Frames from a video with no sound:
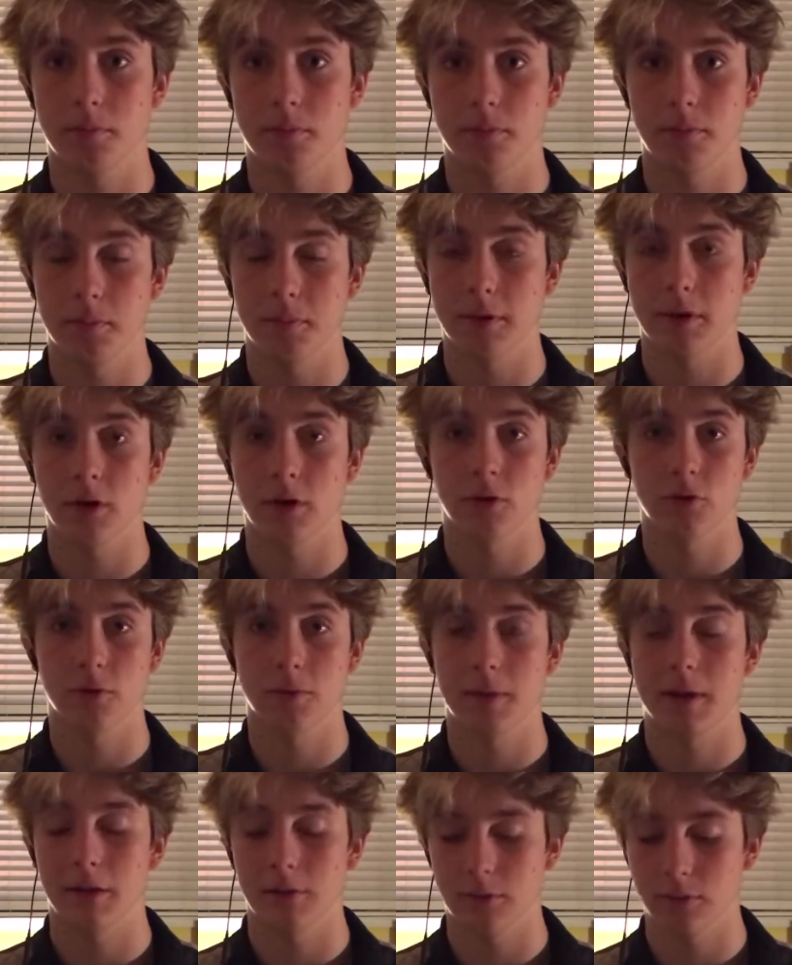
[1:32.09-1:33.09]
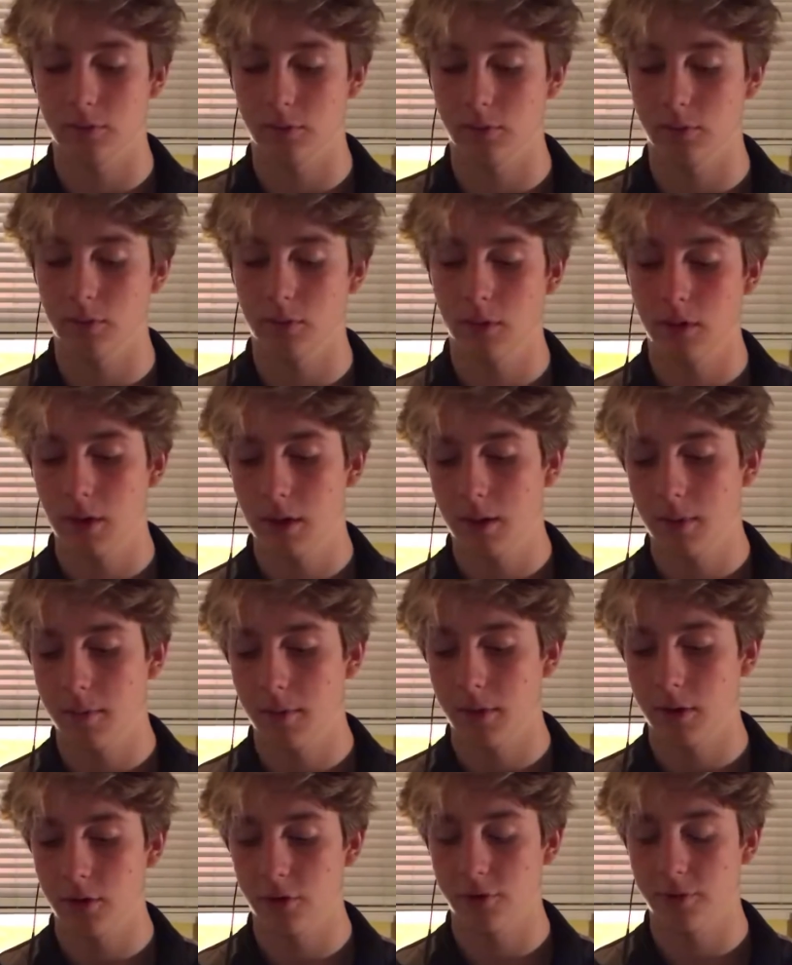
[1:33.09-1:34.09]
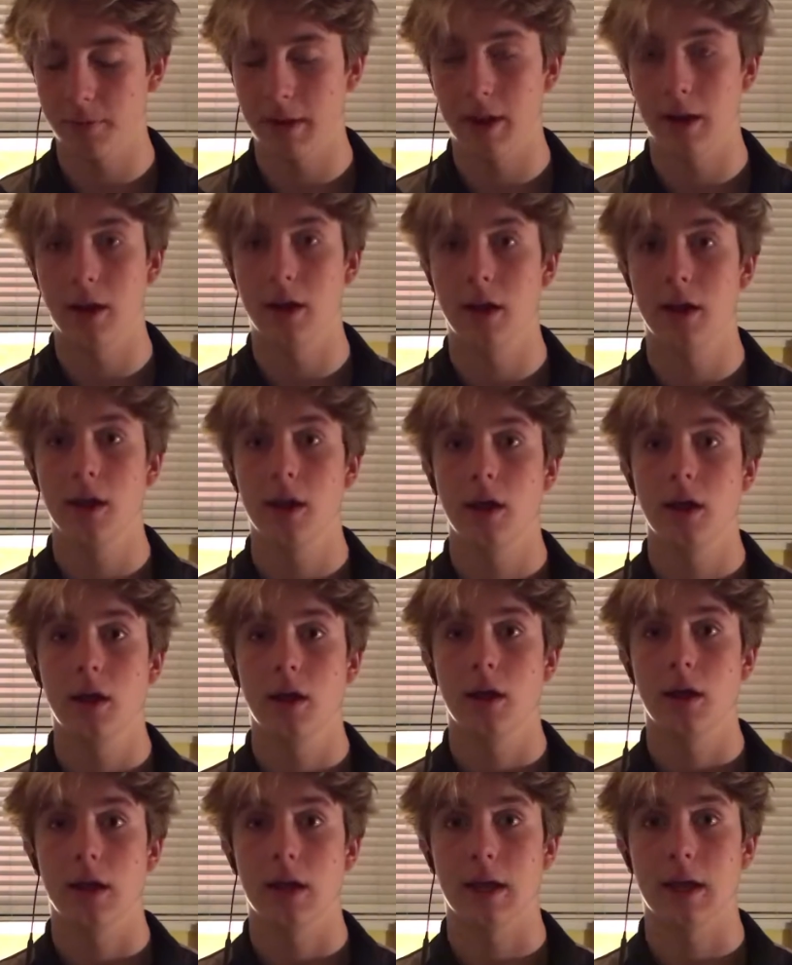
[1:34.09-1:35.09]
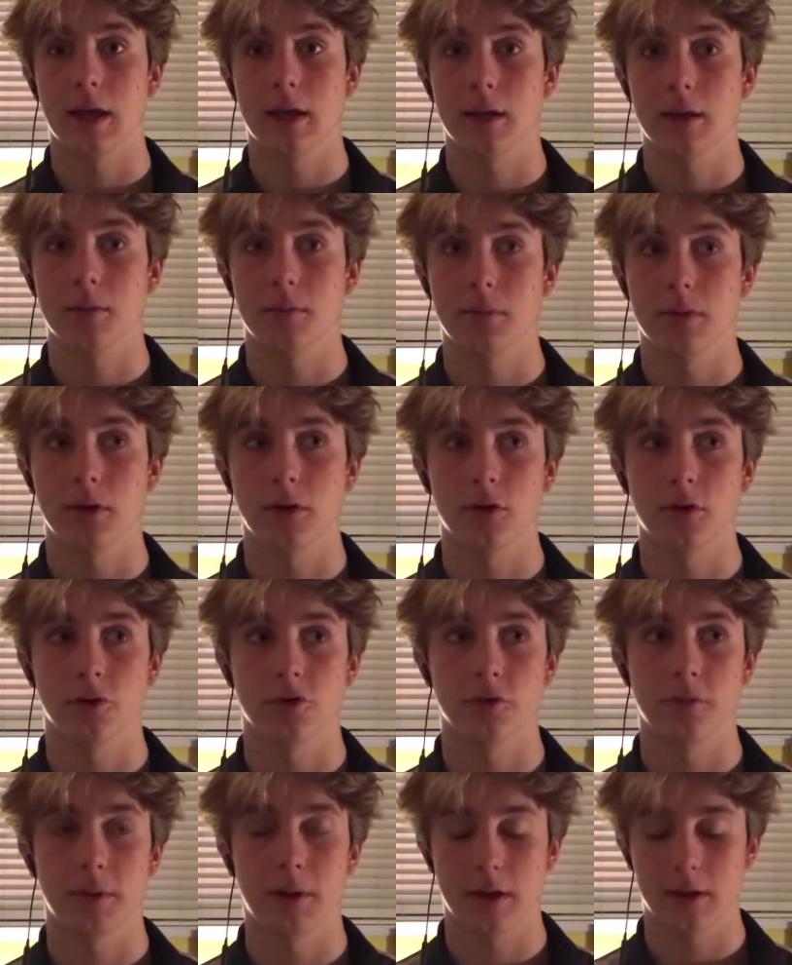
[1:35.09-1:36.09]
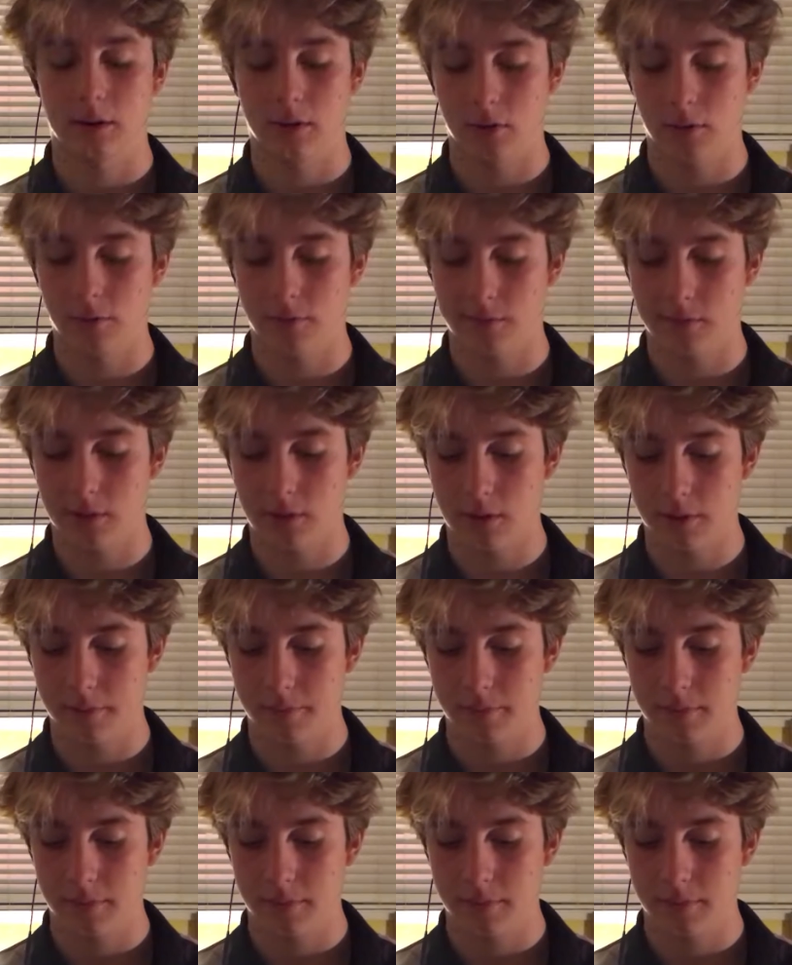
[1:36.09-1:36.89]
imperial Japan to modern Japan, and imperial Japan overall.